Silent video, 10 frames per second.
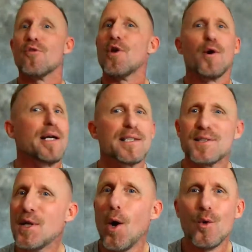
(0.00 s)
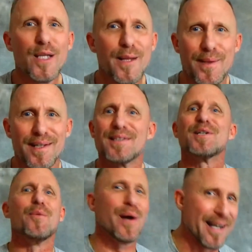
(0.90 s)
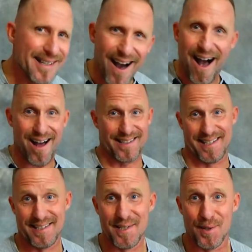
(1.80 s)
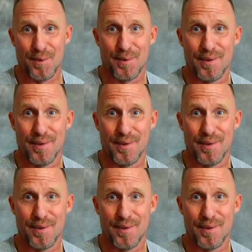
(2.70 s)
There is no limit to what God can do.